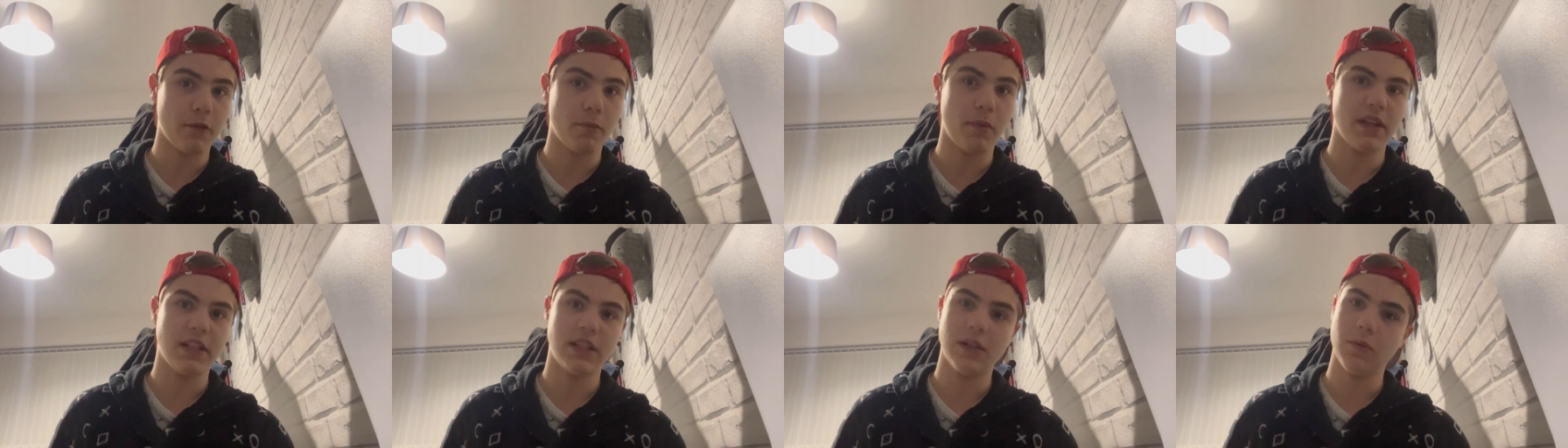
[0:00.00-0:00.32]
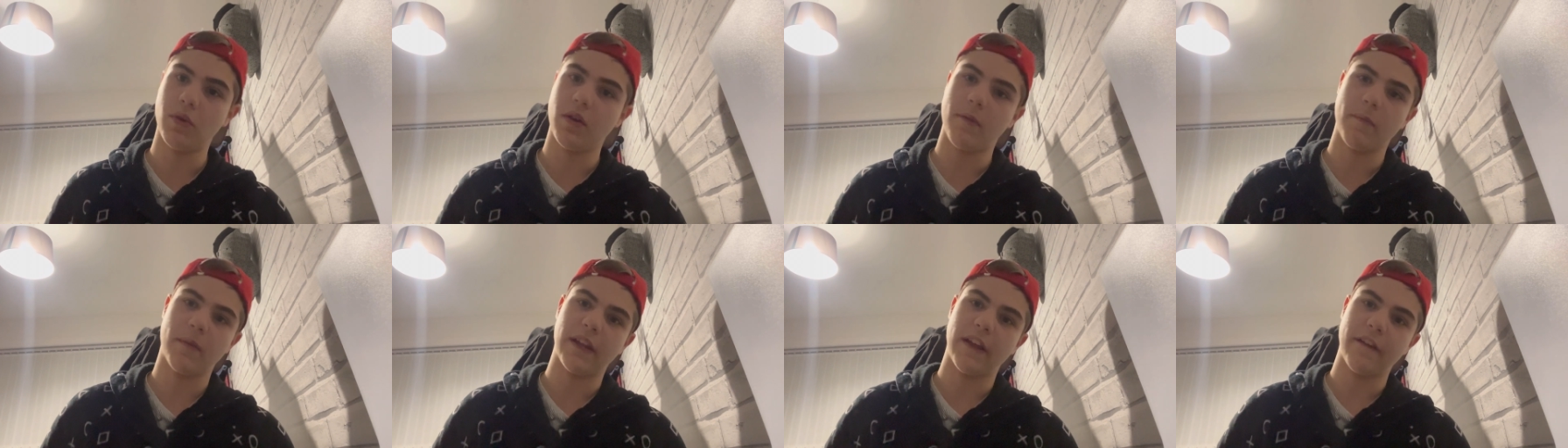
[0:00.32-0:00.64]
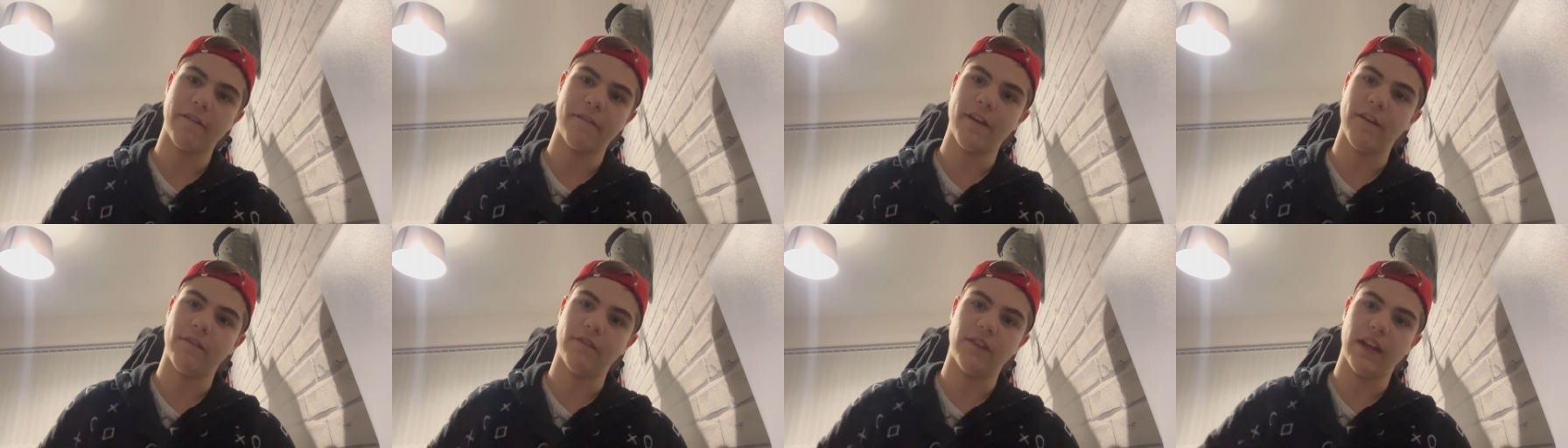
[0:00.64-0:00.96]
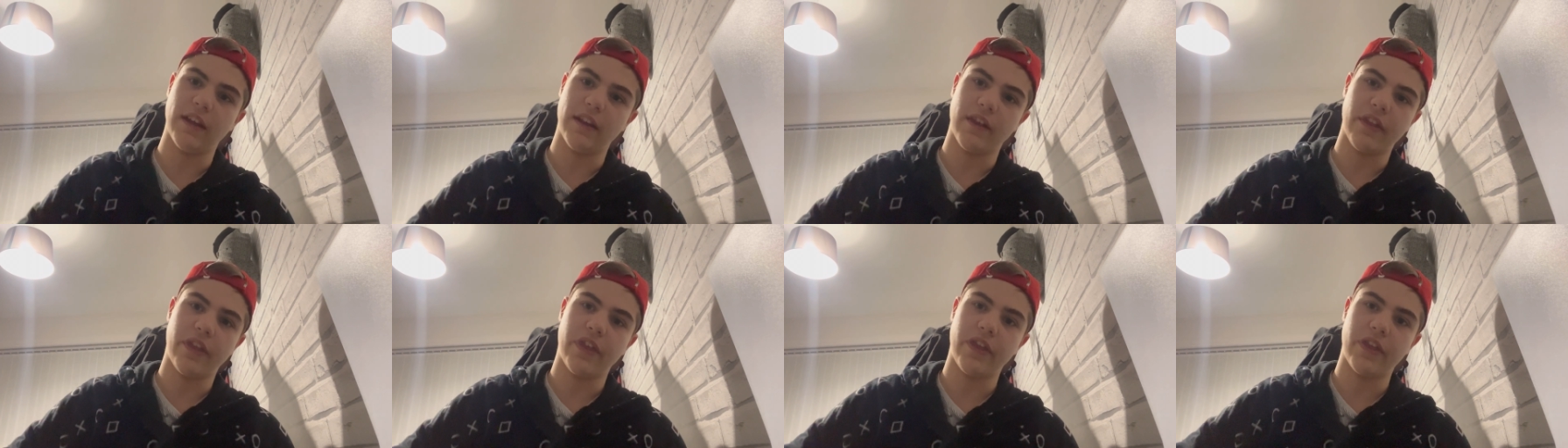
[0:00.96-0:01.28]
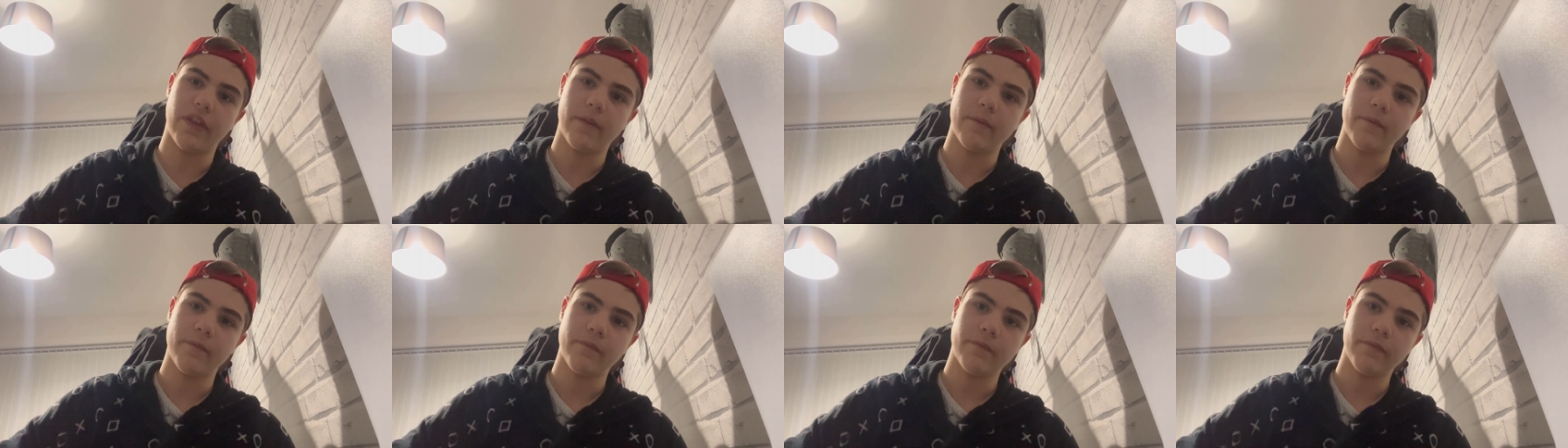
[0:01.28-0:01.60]
place, he would have been 15th.
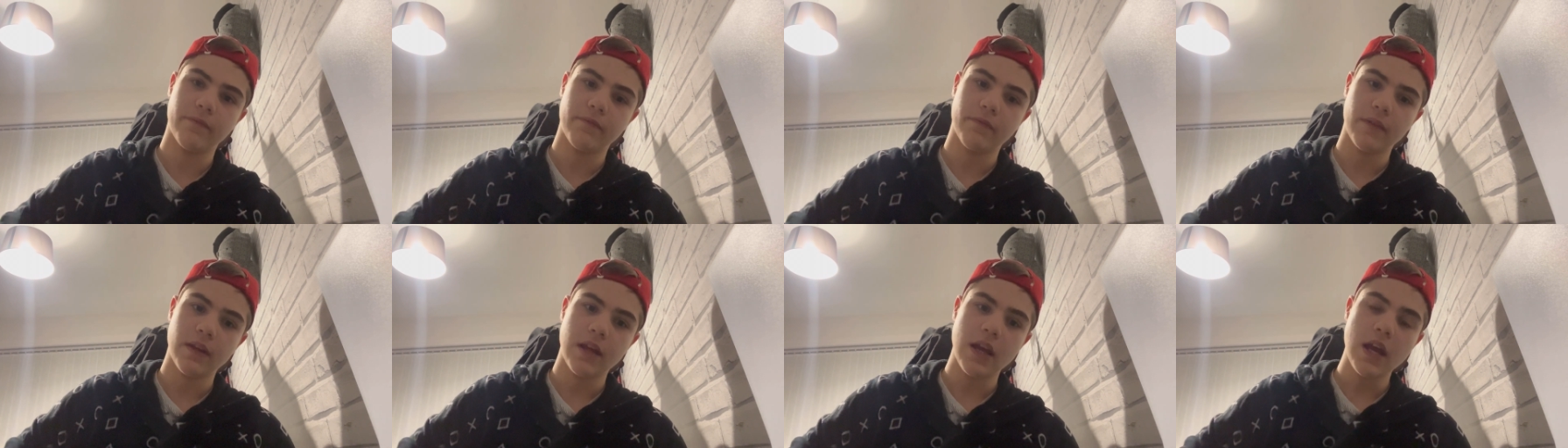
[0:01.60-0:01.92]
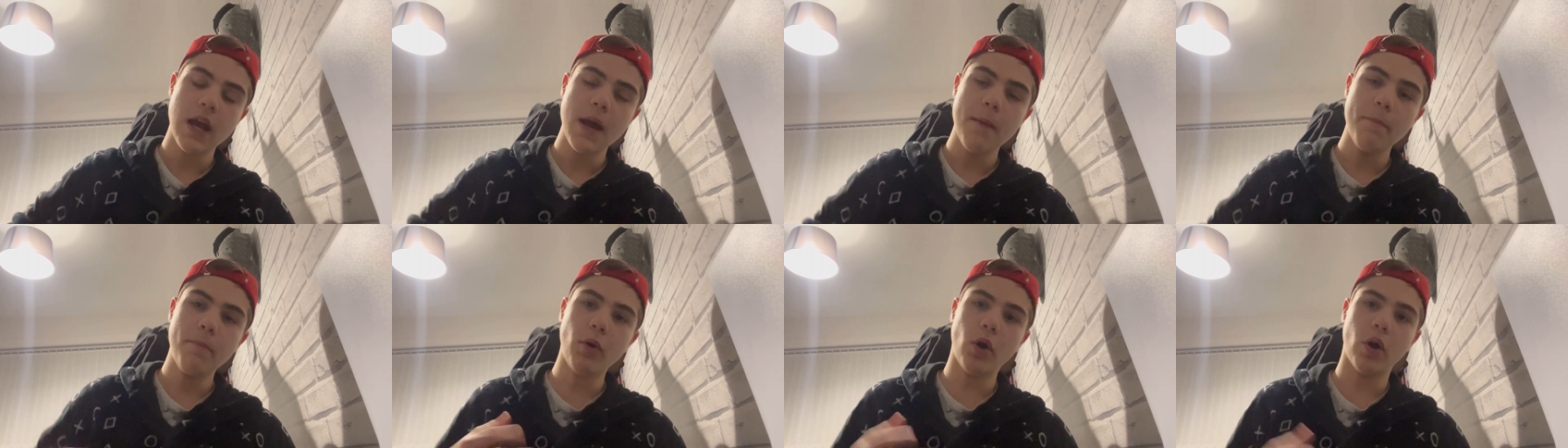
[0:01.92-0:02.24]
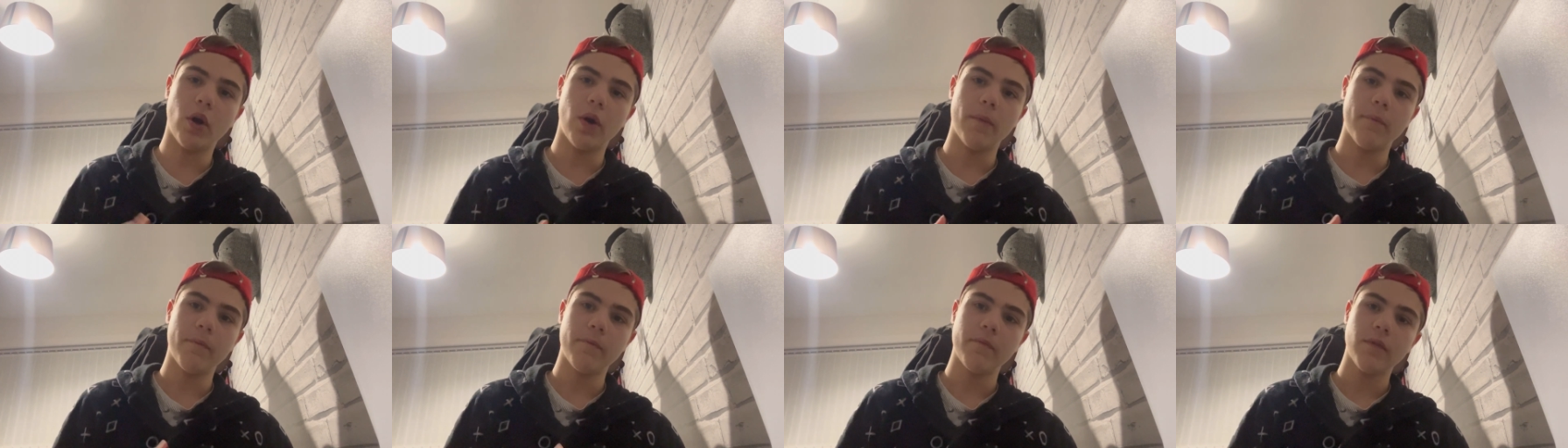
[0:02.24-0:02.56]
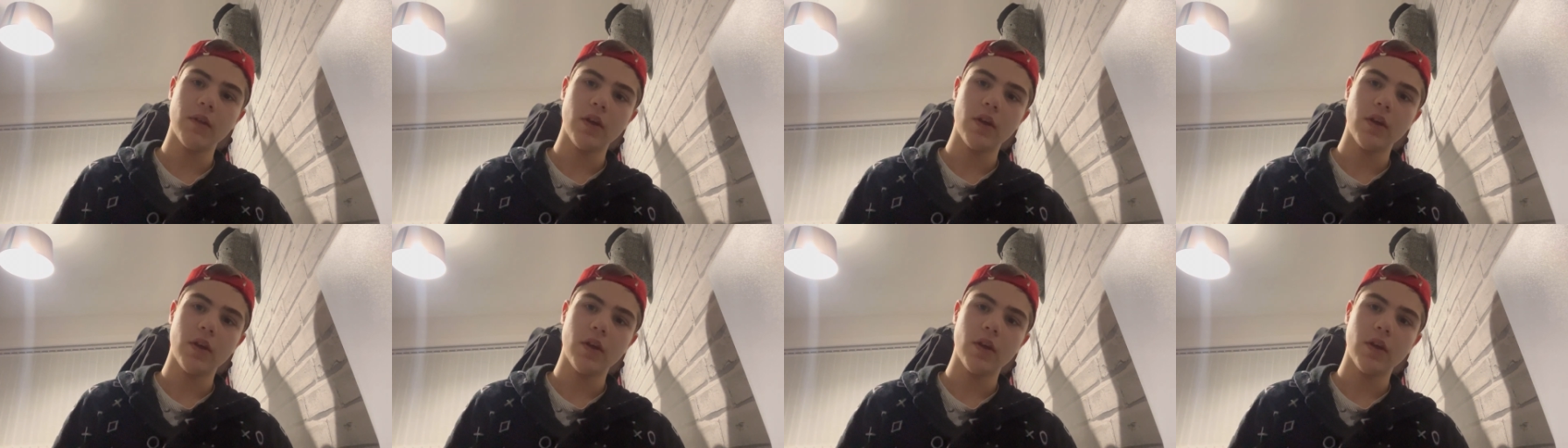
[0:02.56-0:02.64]
But